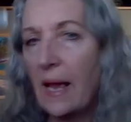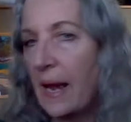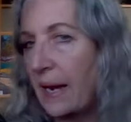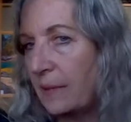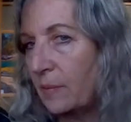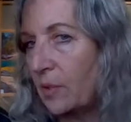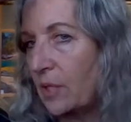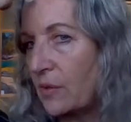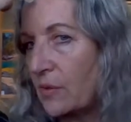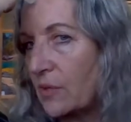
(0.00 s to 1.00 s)
And I'm going
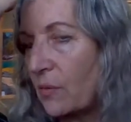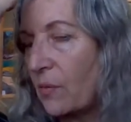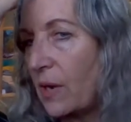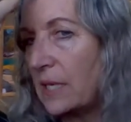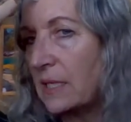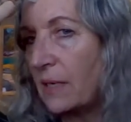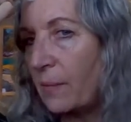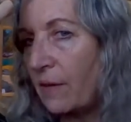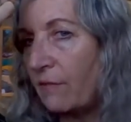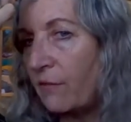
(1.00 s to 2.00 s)
to use it right down
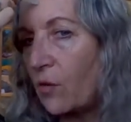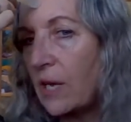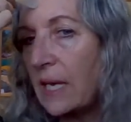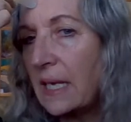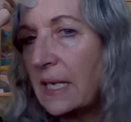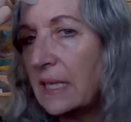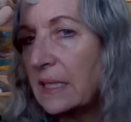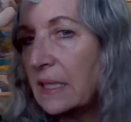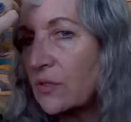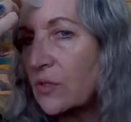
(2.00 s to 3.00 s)
my forehead in
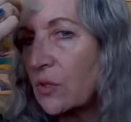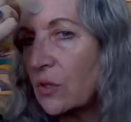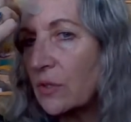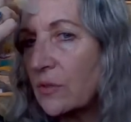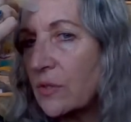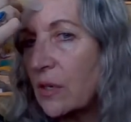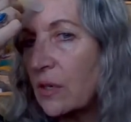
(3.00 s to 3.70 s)
little circles